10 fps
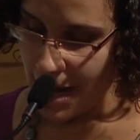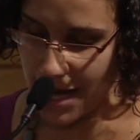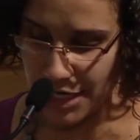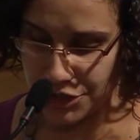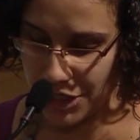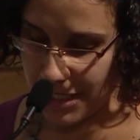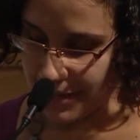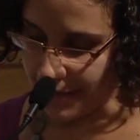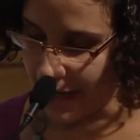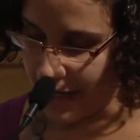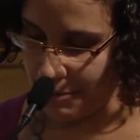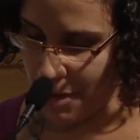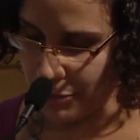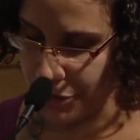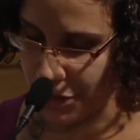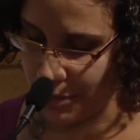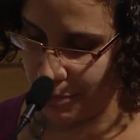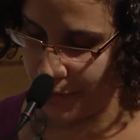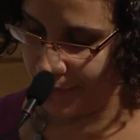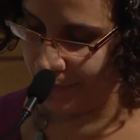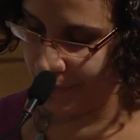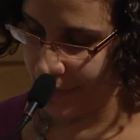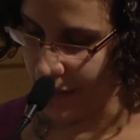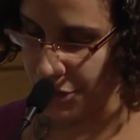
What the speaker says: aging and declining membership, a